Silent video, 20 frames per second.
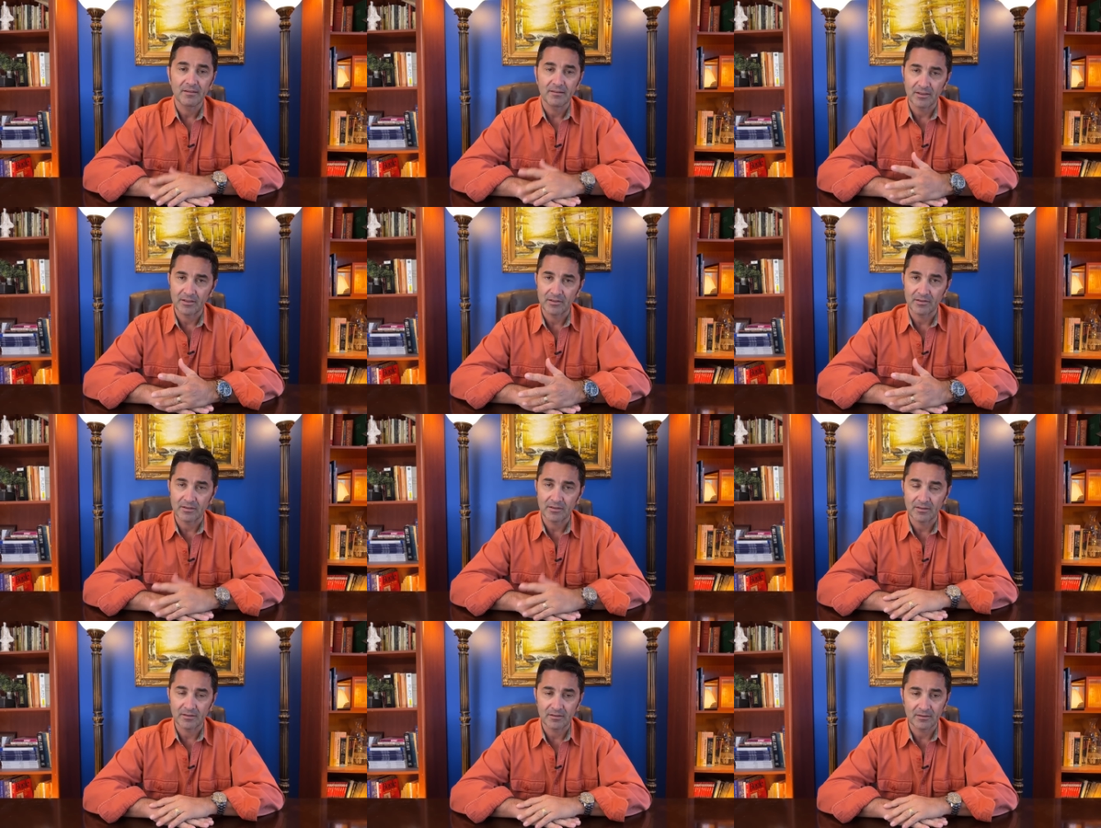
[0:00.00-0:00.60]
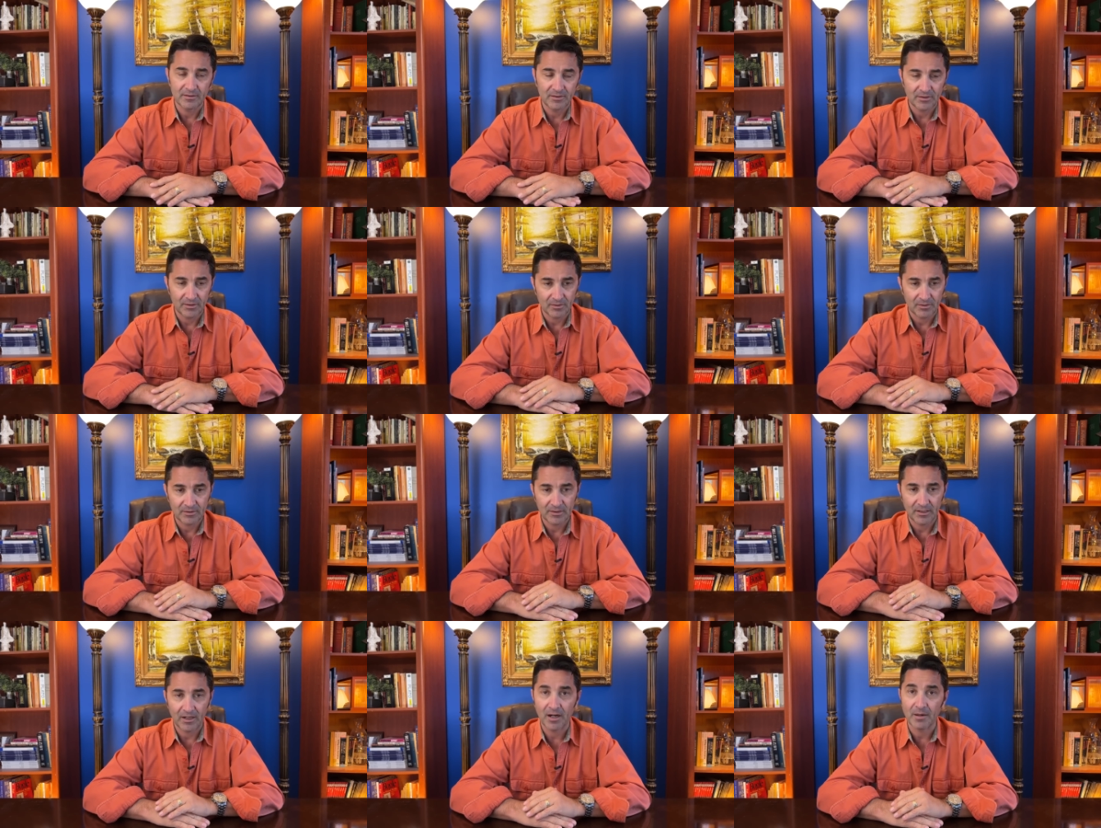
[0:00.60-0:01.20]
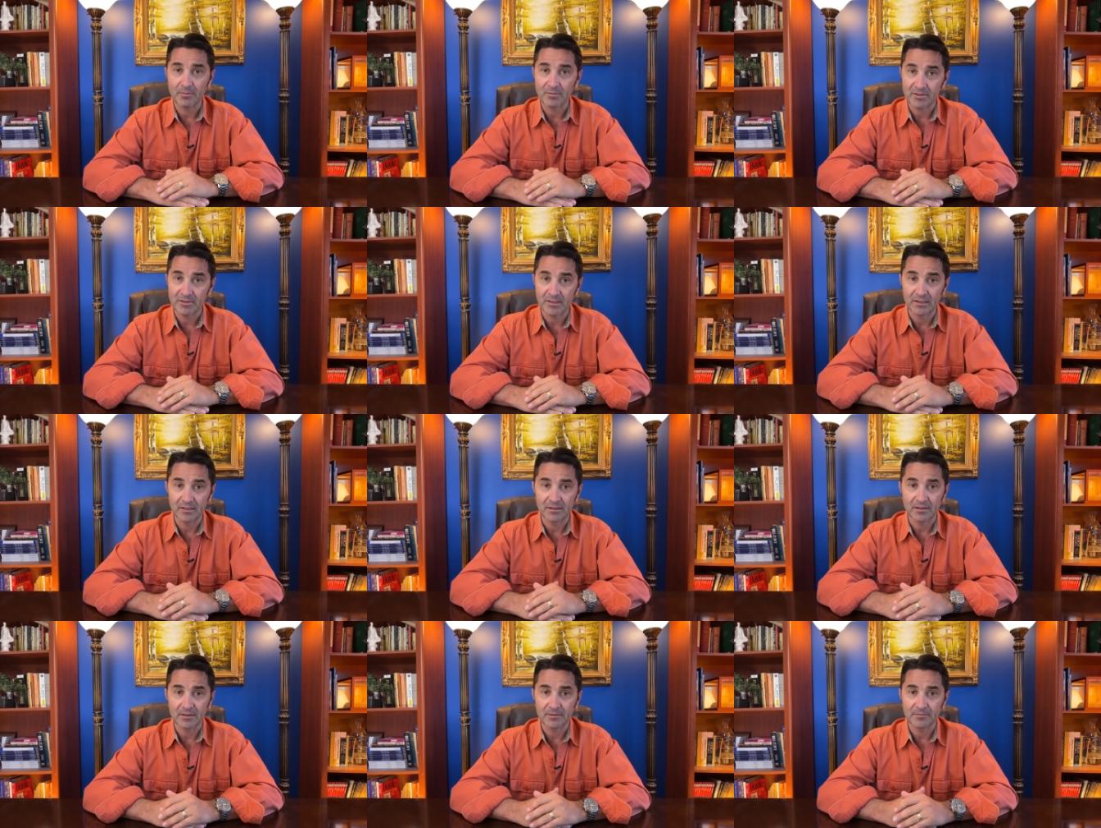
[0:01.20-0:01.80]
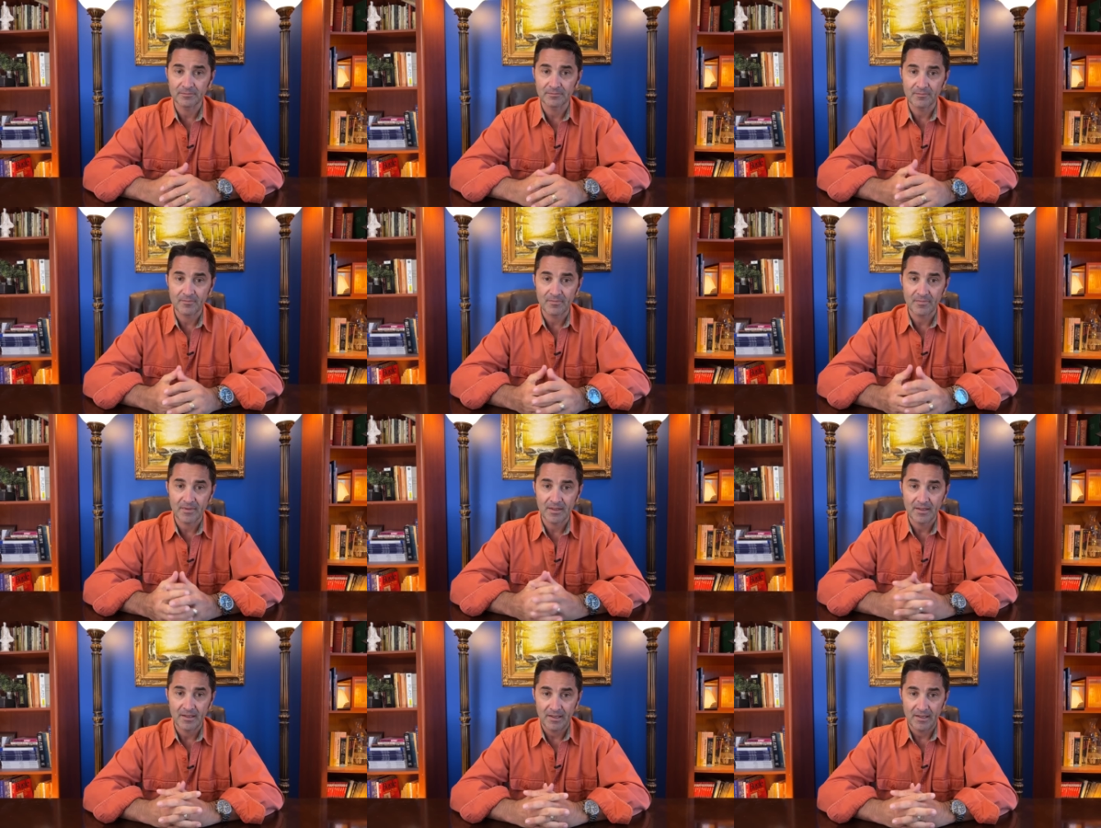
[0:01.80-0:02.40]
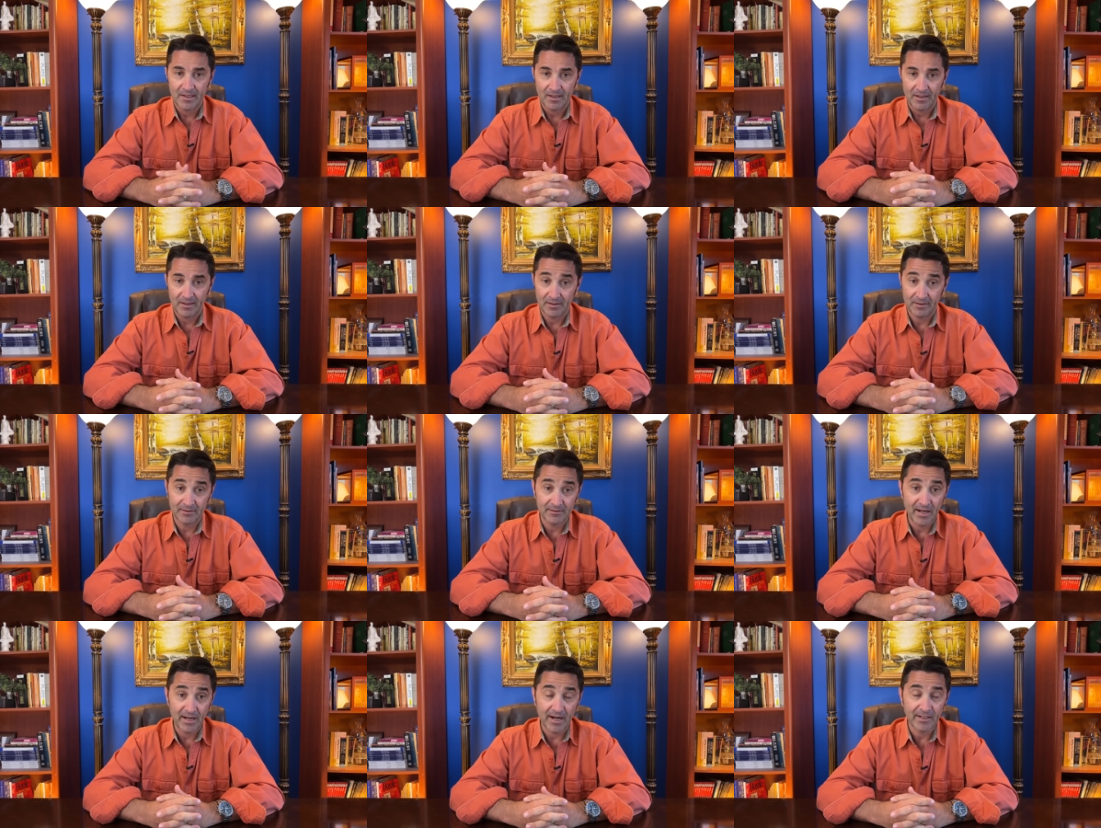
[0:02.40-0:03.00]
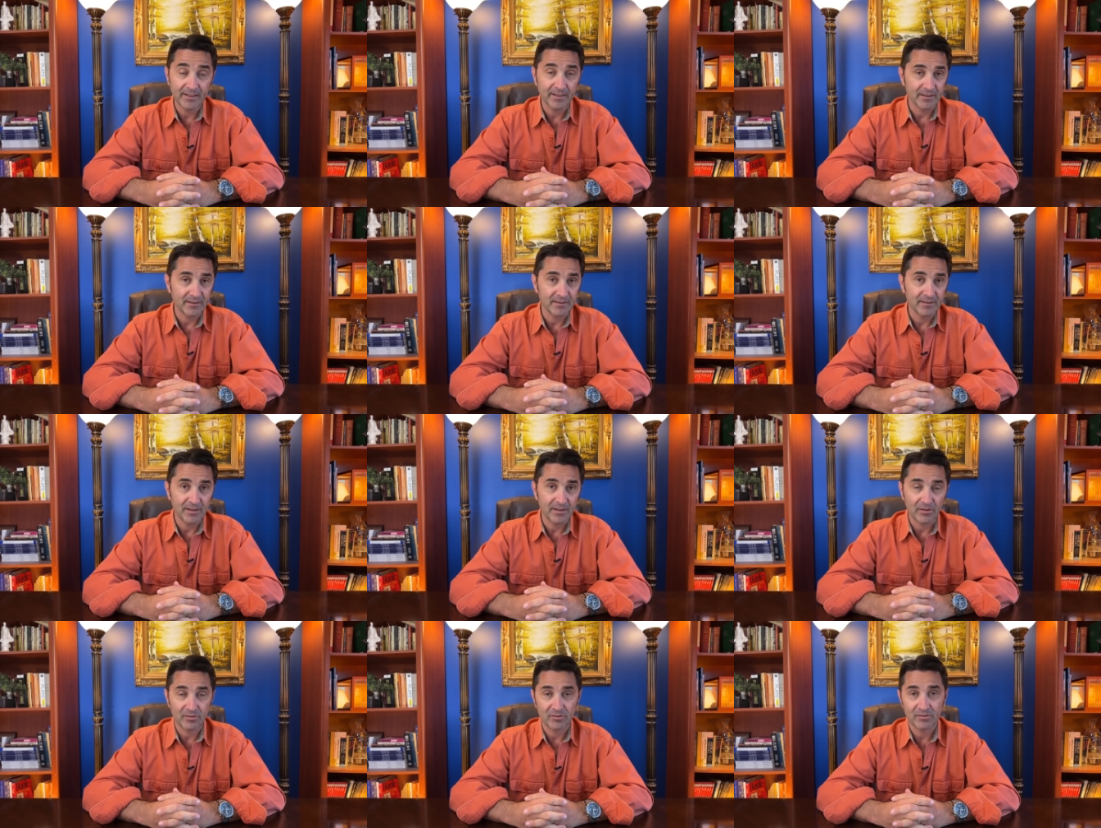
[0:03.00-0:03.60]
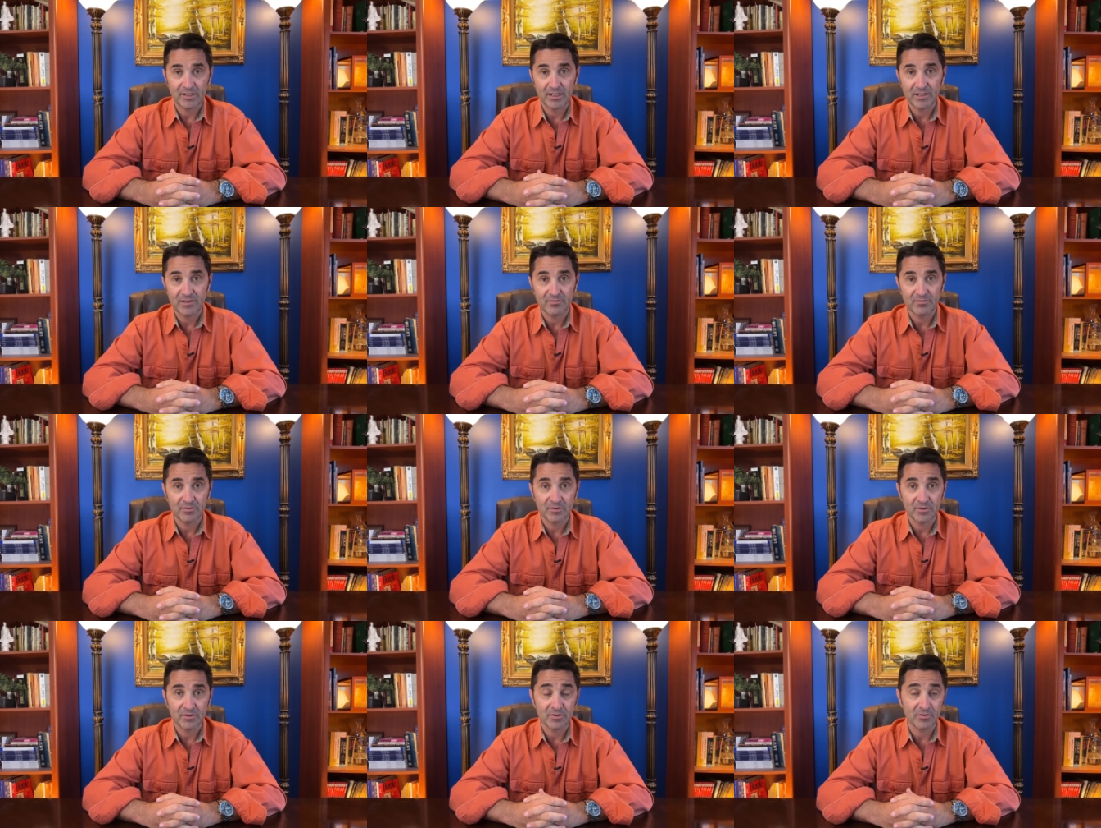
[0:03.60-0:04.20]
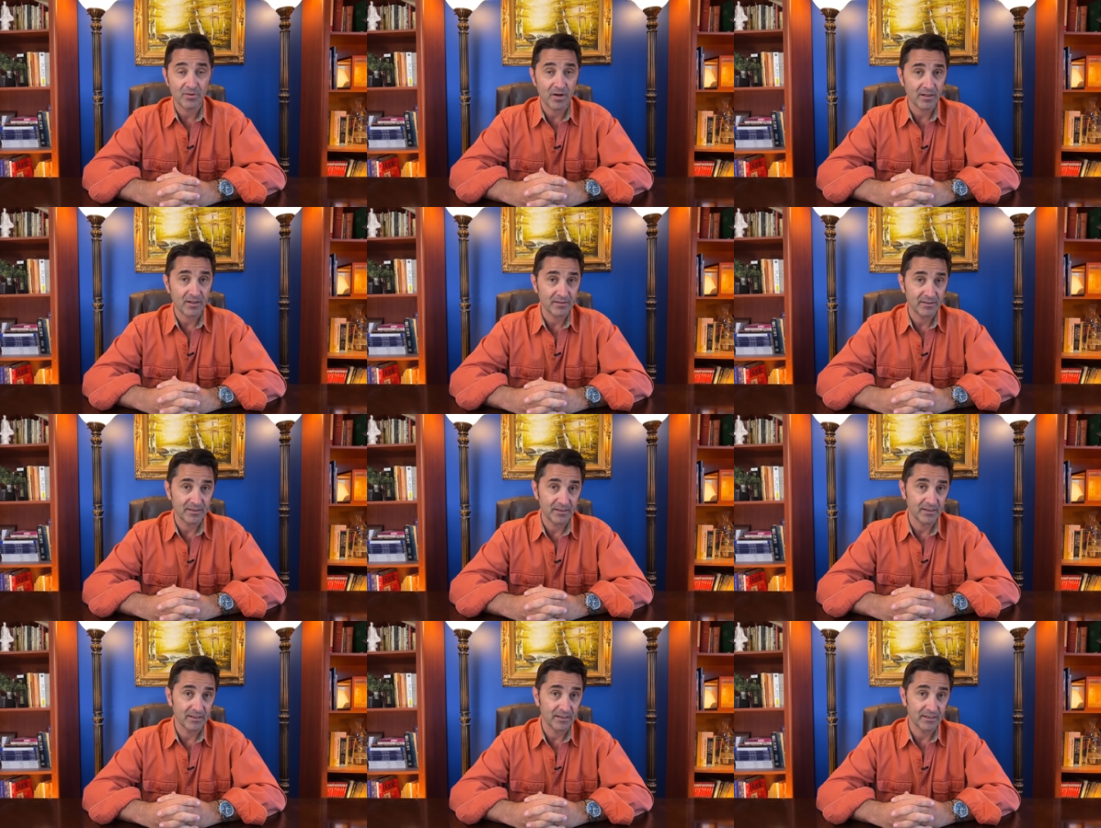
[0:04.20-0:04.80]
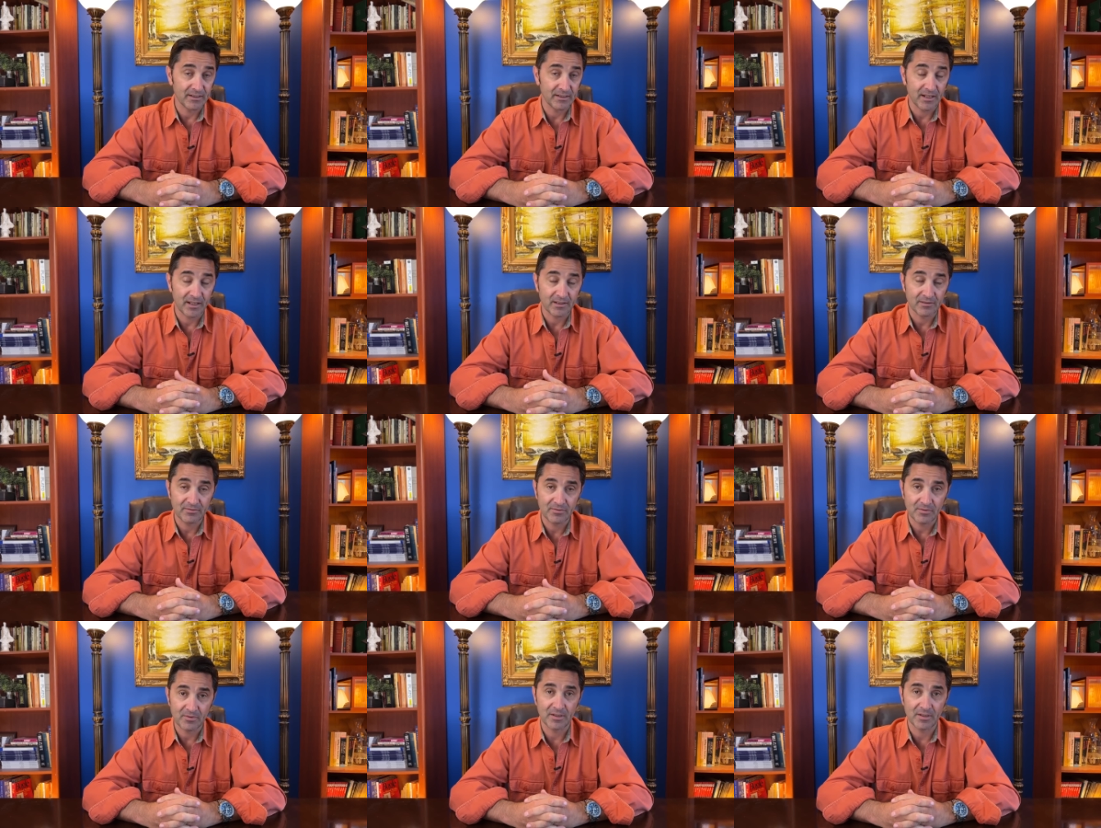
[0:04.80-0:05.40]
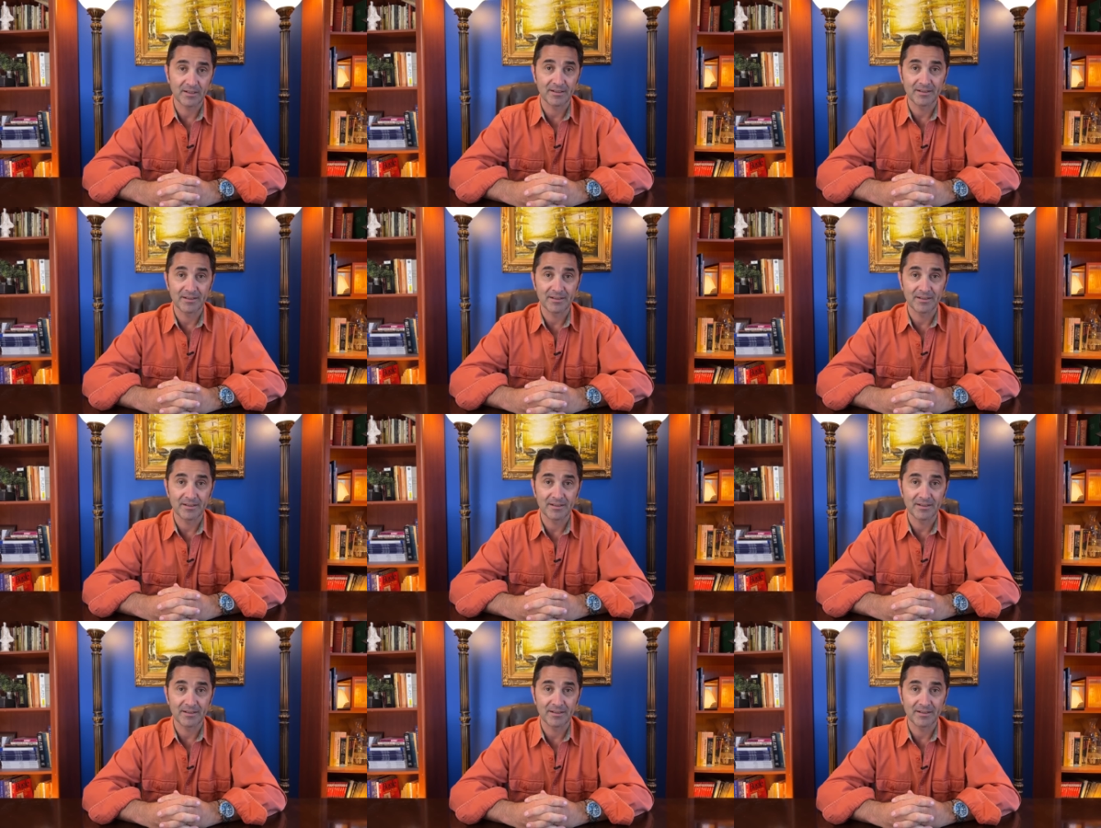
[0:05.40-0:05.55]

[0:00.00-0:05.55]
that, uh, you know, the arms dealer indicted in United States for drug dealing, not for